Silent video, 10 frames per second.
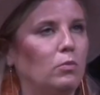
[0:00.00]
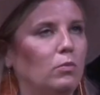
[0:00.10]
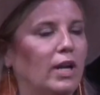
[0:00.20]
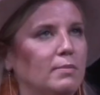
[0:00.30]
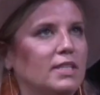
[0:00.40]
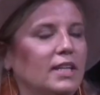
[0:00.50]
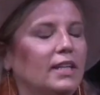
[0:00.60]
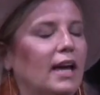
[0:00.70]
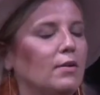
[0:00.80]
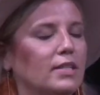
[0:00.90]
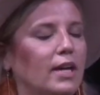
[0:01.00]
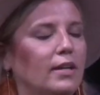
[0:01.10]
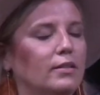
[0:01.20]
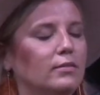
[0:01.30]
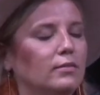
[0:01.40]
what I'm seeing now is
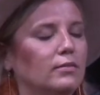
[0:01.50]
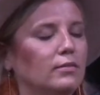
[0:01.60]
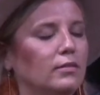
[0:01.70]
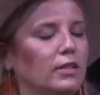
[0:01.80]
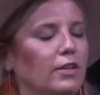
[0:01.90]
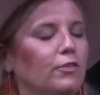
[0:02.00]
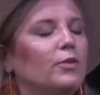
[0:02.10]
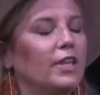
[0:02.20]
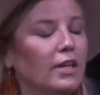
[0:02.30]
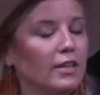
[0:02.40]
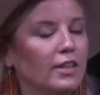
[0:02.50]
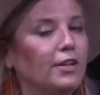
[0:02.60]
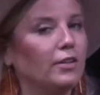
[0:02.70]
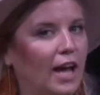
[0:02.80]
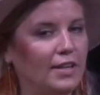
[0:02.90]
that if you think that
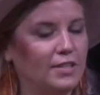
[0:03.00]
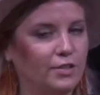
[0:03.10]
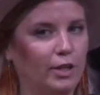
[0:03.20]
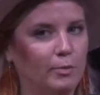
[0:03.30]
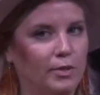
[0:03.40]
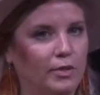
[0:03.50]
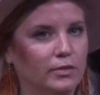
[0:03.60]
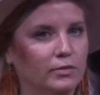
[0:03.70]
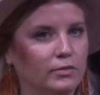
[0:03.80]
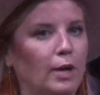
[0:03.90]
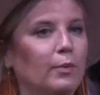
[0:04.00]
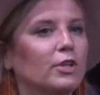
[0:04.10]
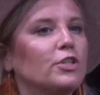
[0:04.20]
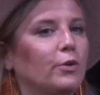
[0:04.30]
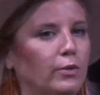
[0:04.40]
you're not in a scramble, I
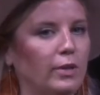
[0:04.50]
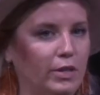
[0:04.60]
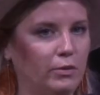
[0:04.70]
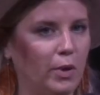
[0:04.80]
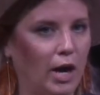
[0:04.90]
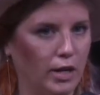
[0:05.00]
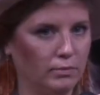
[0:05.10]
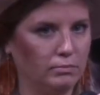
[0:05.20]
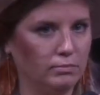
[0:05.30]
want to show you that you are.